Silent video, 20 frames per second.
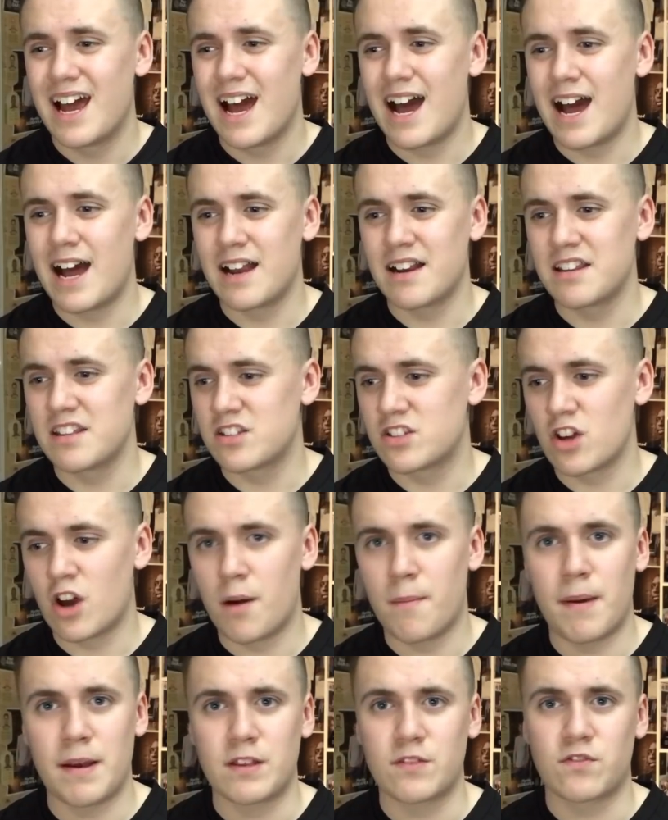and he's got
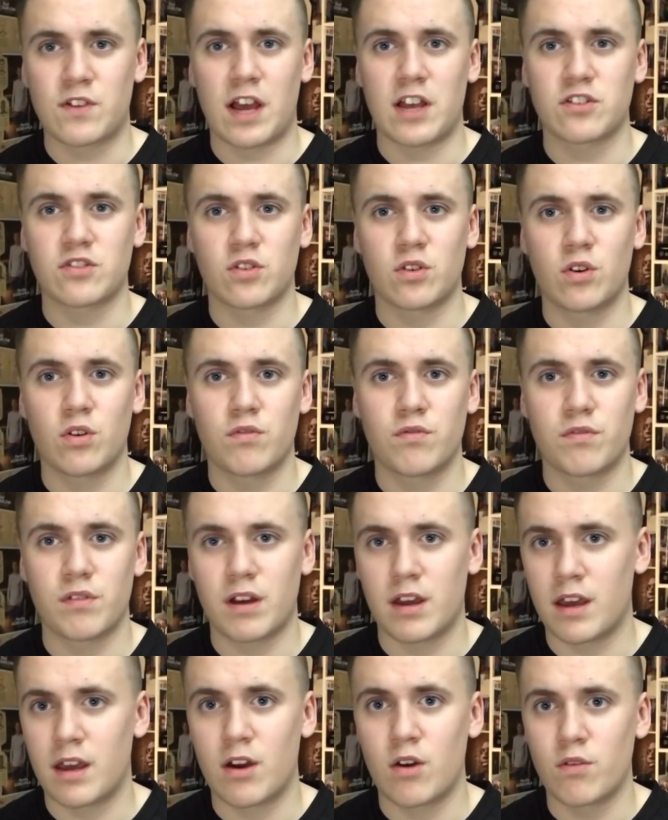a massive cast all
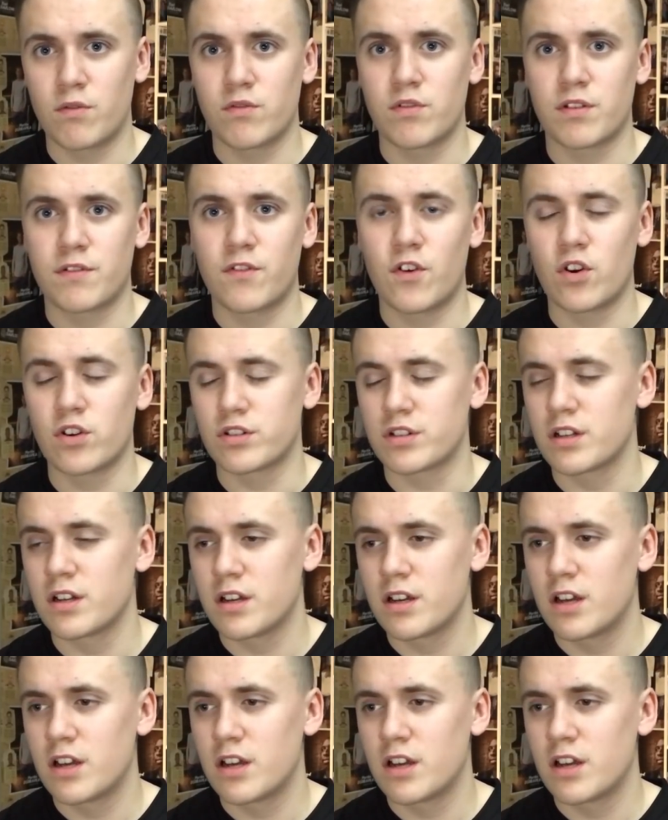over his foot.